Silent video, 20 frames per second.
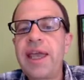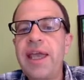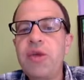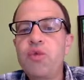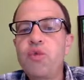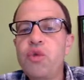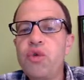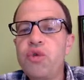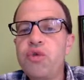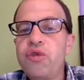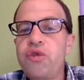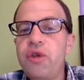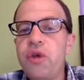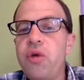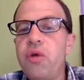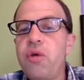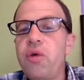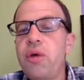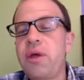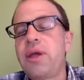
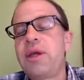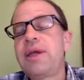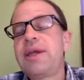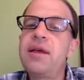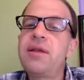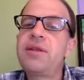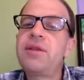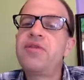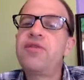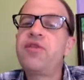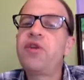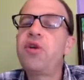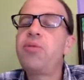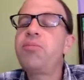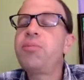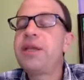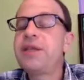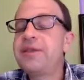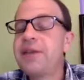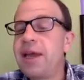keruso. The verb
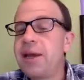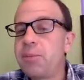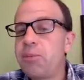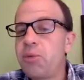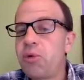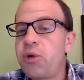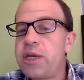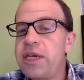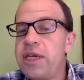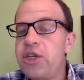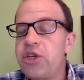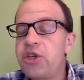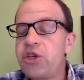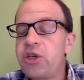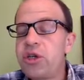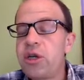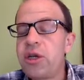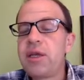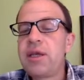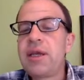means I
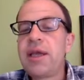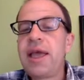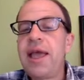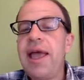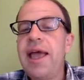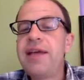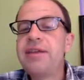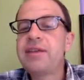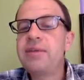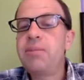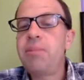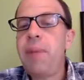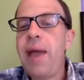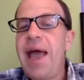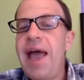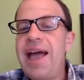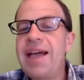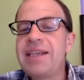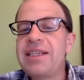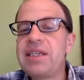preach. As a
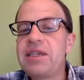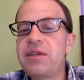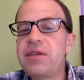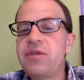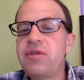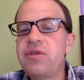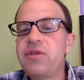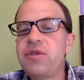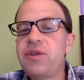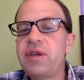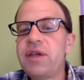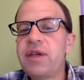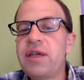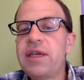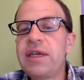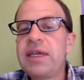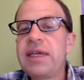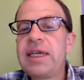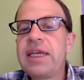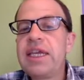passive,
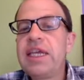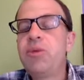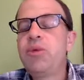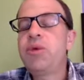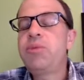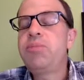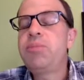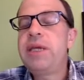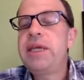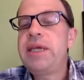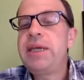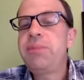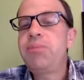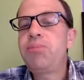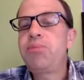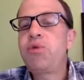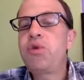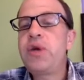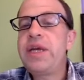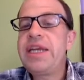it would
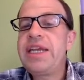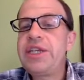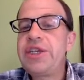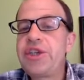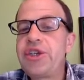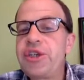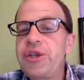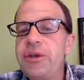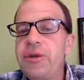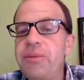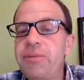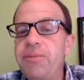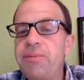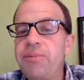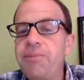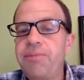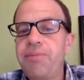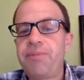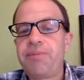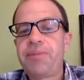be preached.
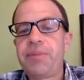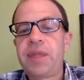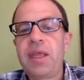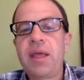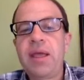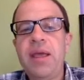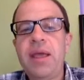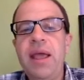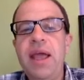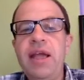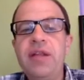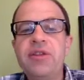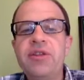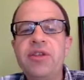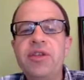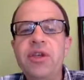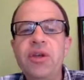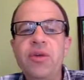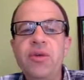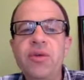And
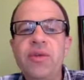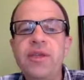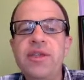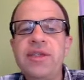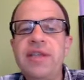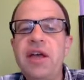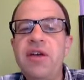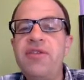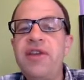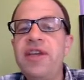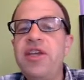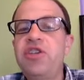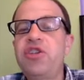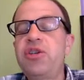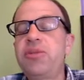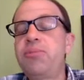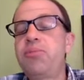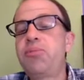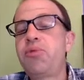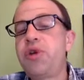so the
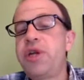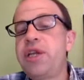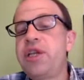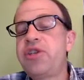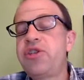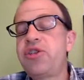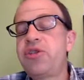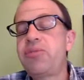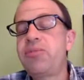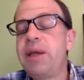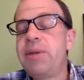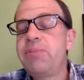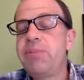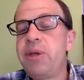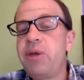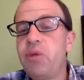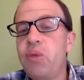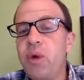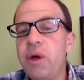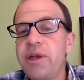salvation preached might
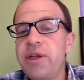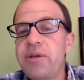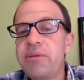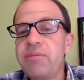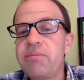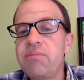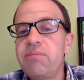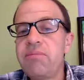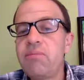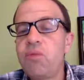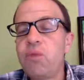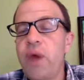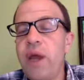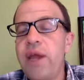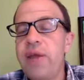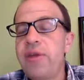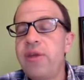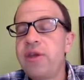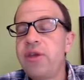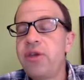be one
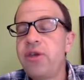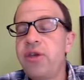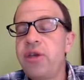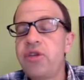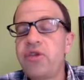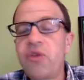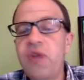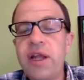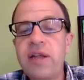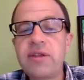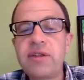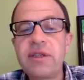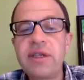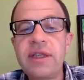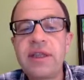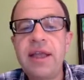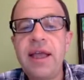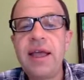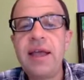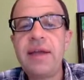way that you could
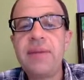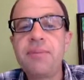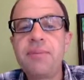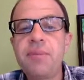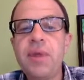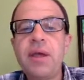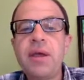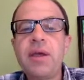translate that.